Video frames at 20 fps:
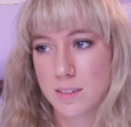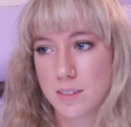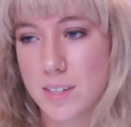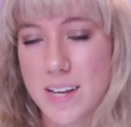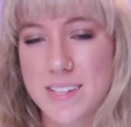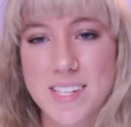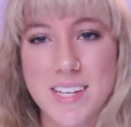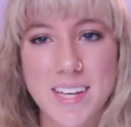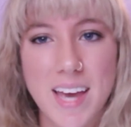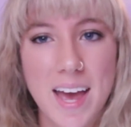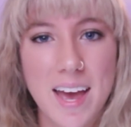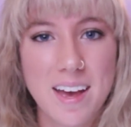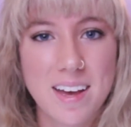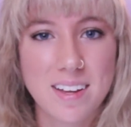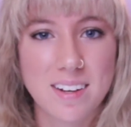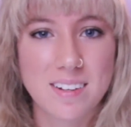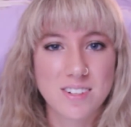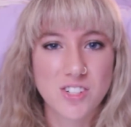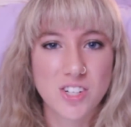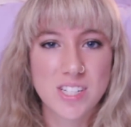Yes, it
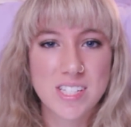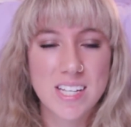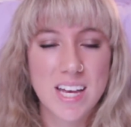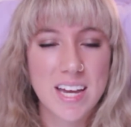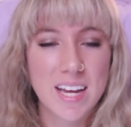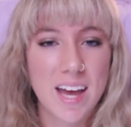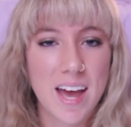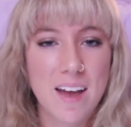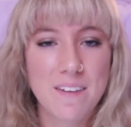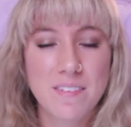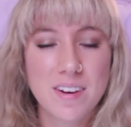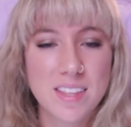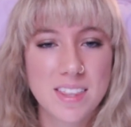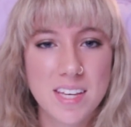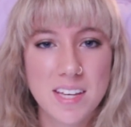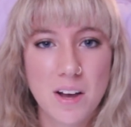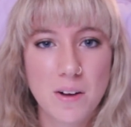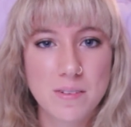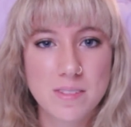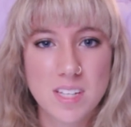can. Just like
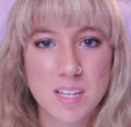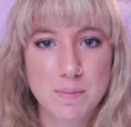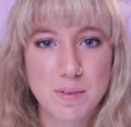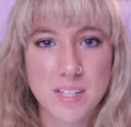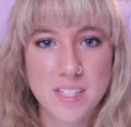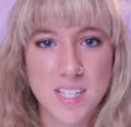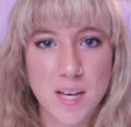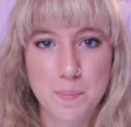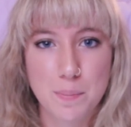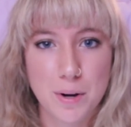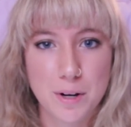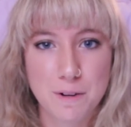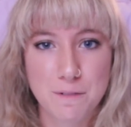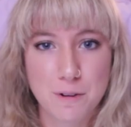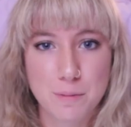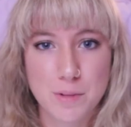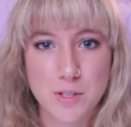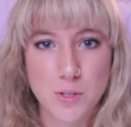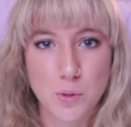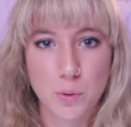everything else can be separated
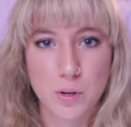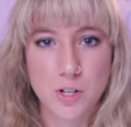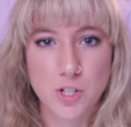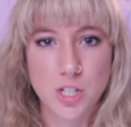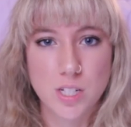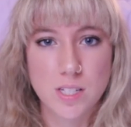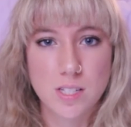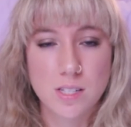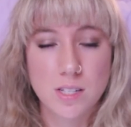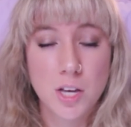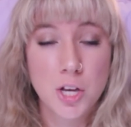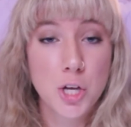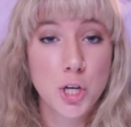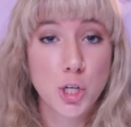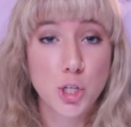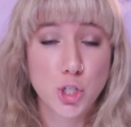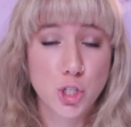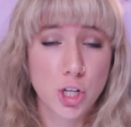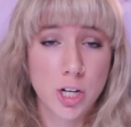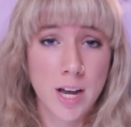from its origins.
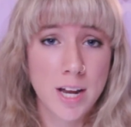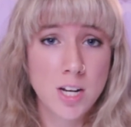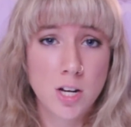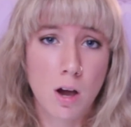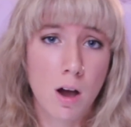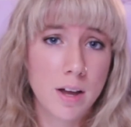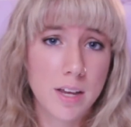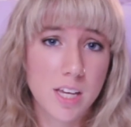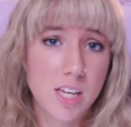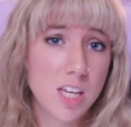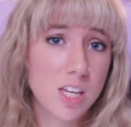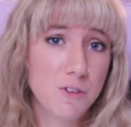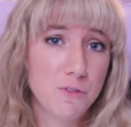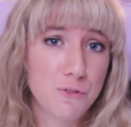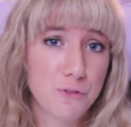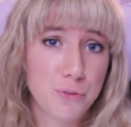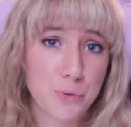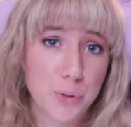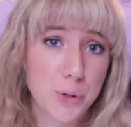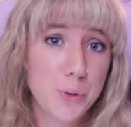Should I not eat
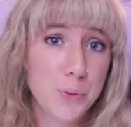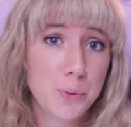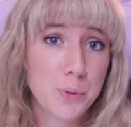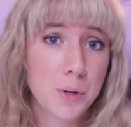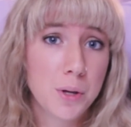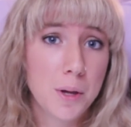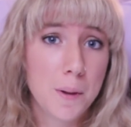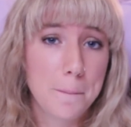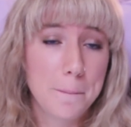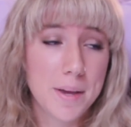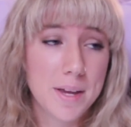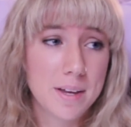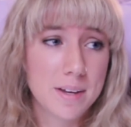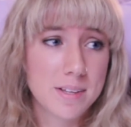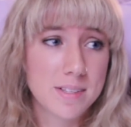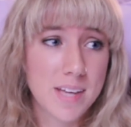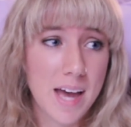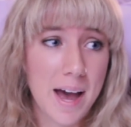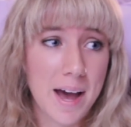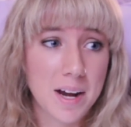fruit
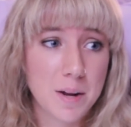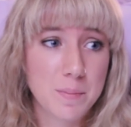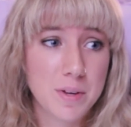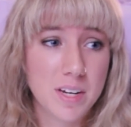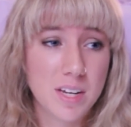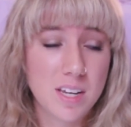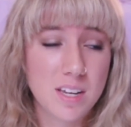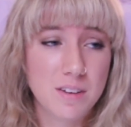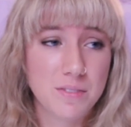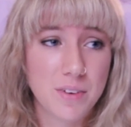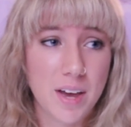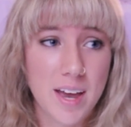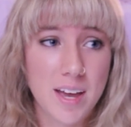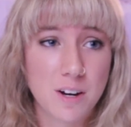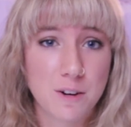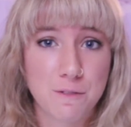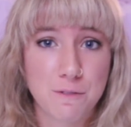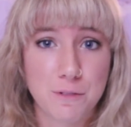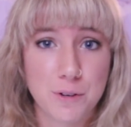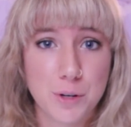because Adam and Eve ate
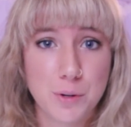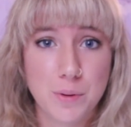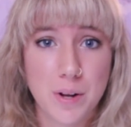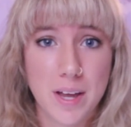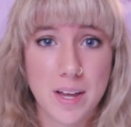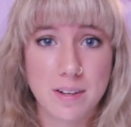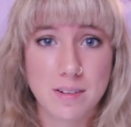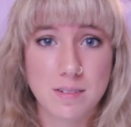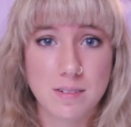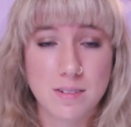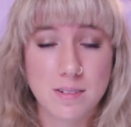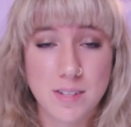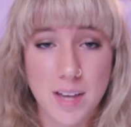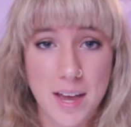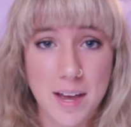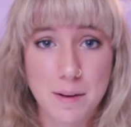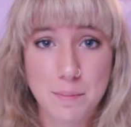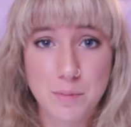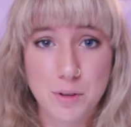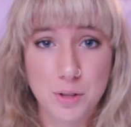a fruit and
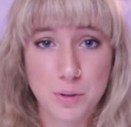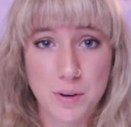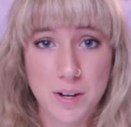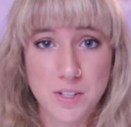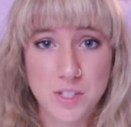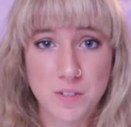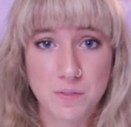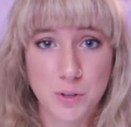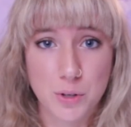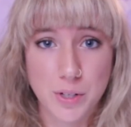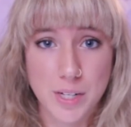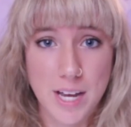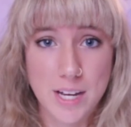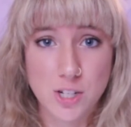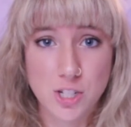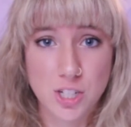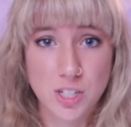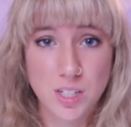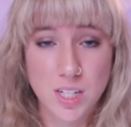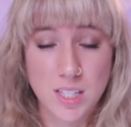damned the rest of
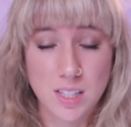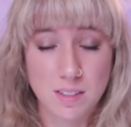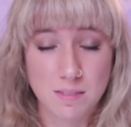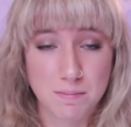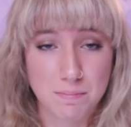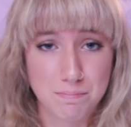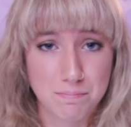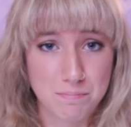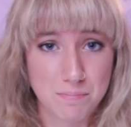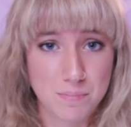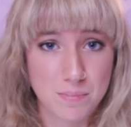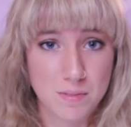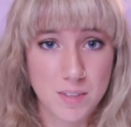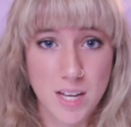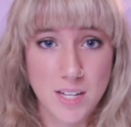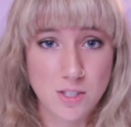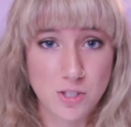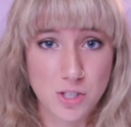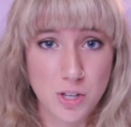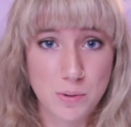creation and
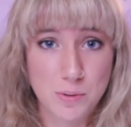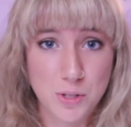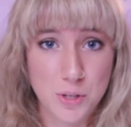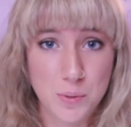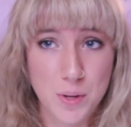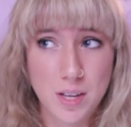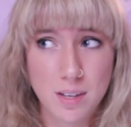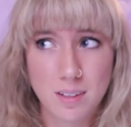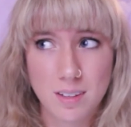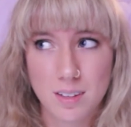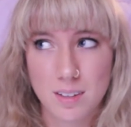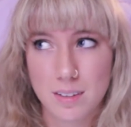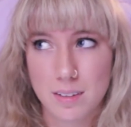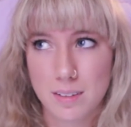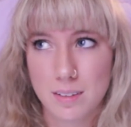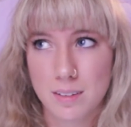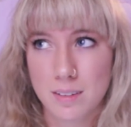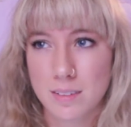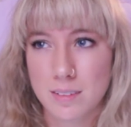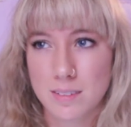in so doing?
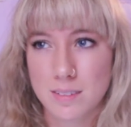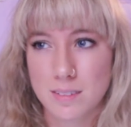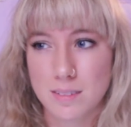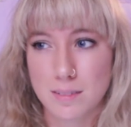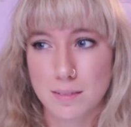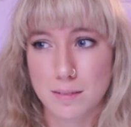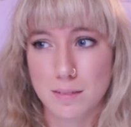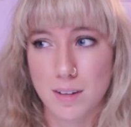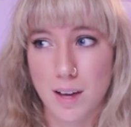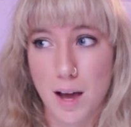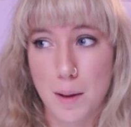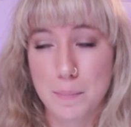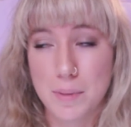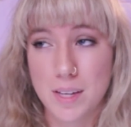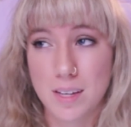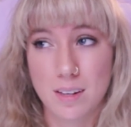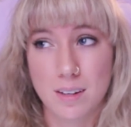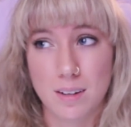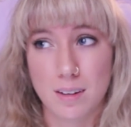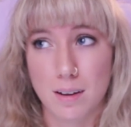I
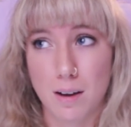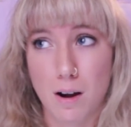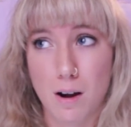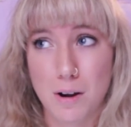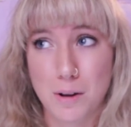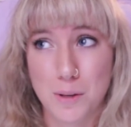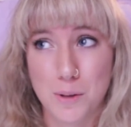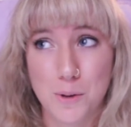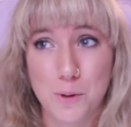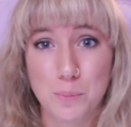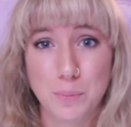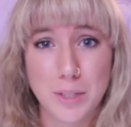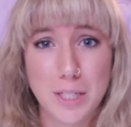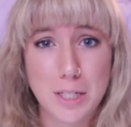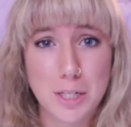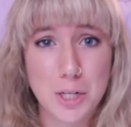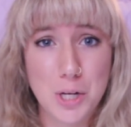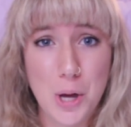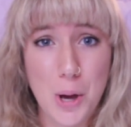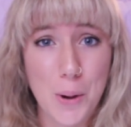mean,
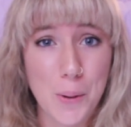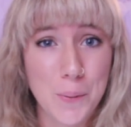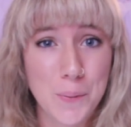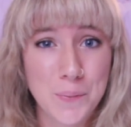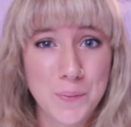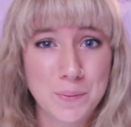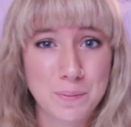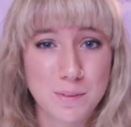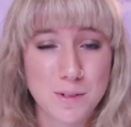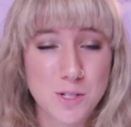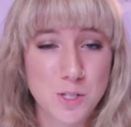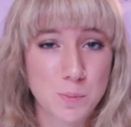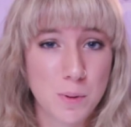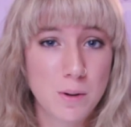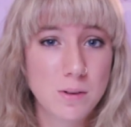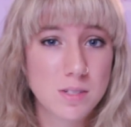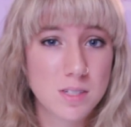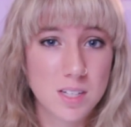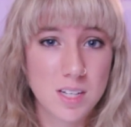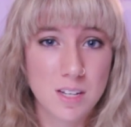arguably no. We're
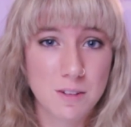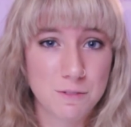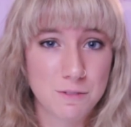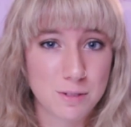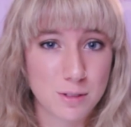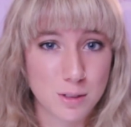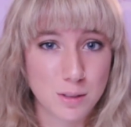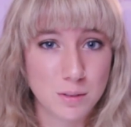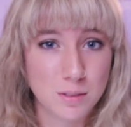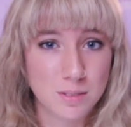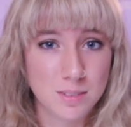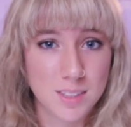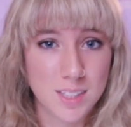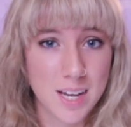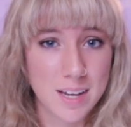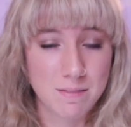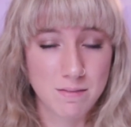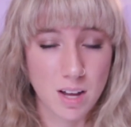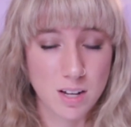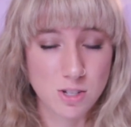supposed to eat fruit
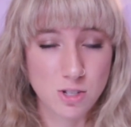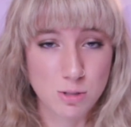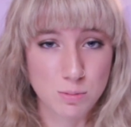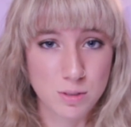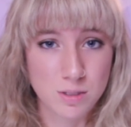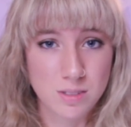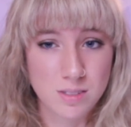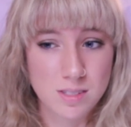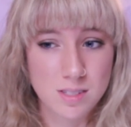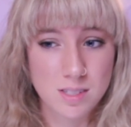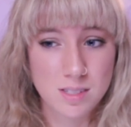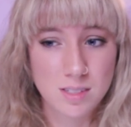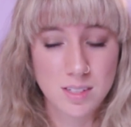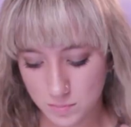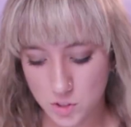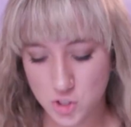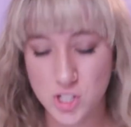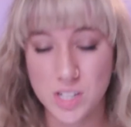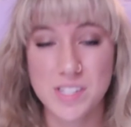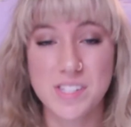and vegetables.
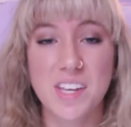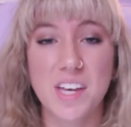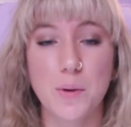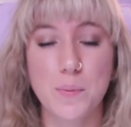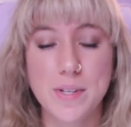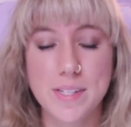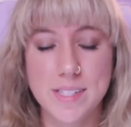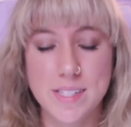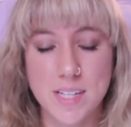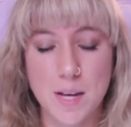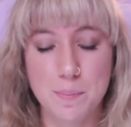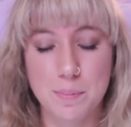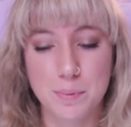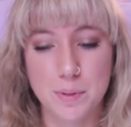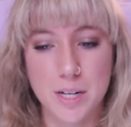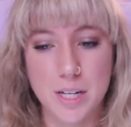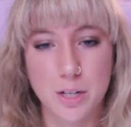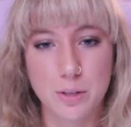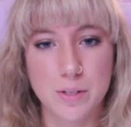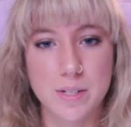Just like we
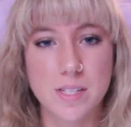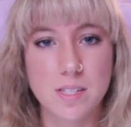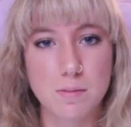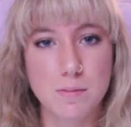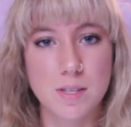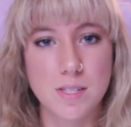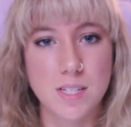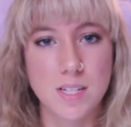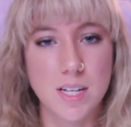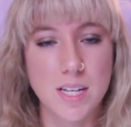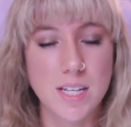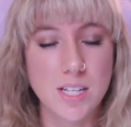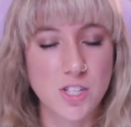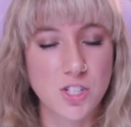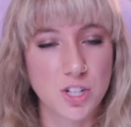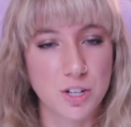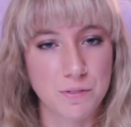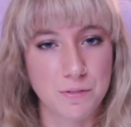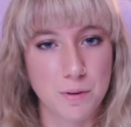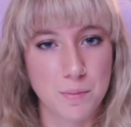separate Christmas and
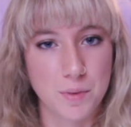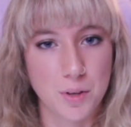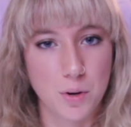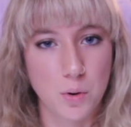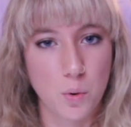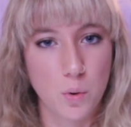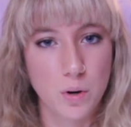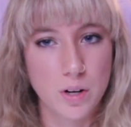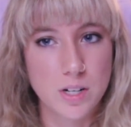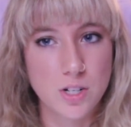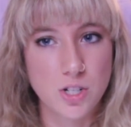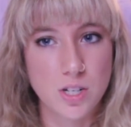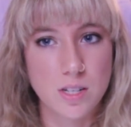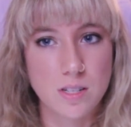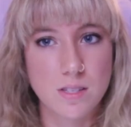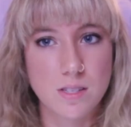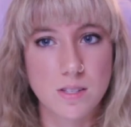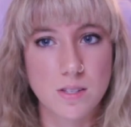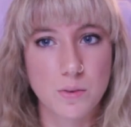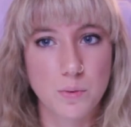Easter from their
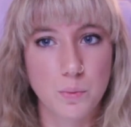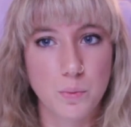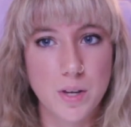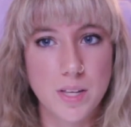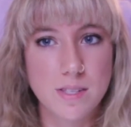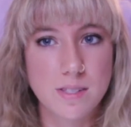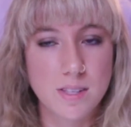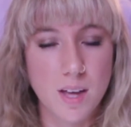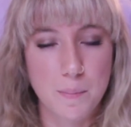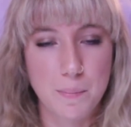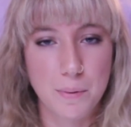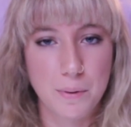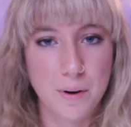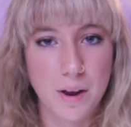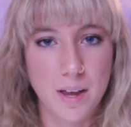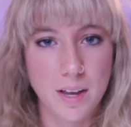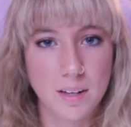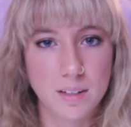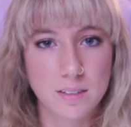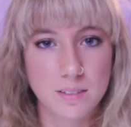origins, we
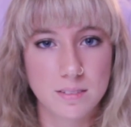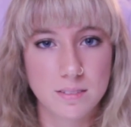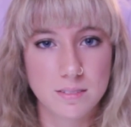separate